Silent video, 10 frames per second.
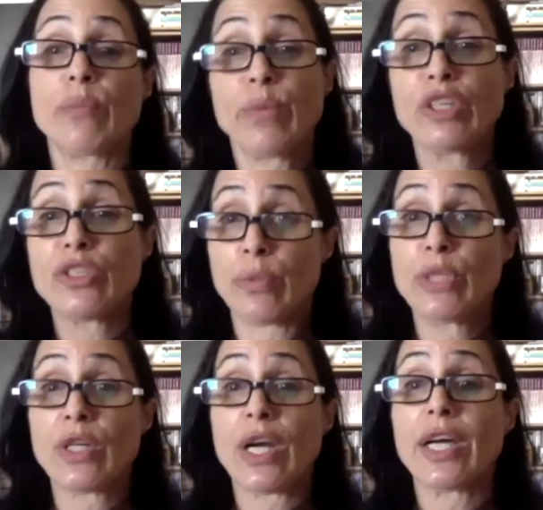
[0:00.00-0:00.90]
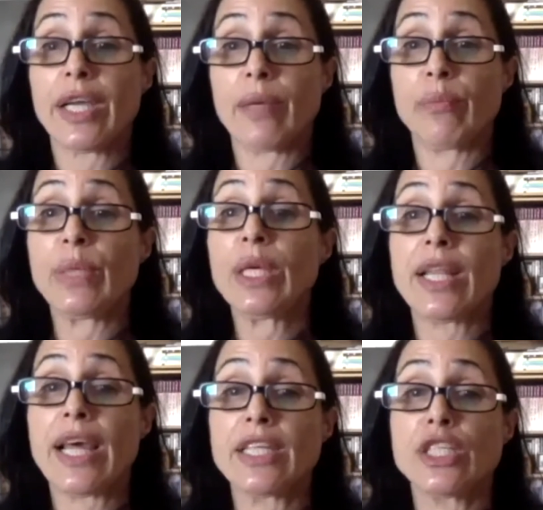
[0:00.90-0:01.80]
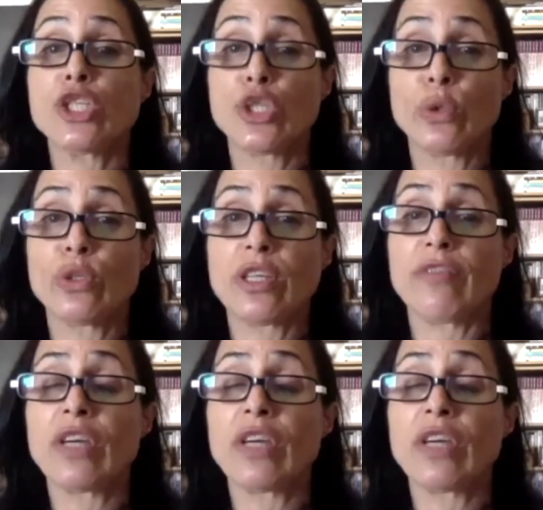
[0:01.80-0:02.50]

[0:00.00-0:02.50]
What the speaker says: Mizrahim, that is, Jews of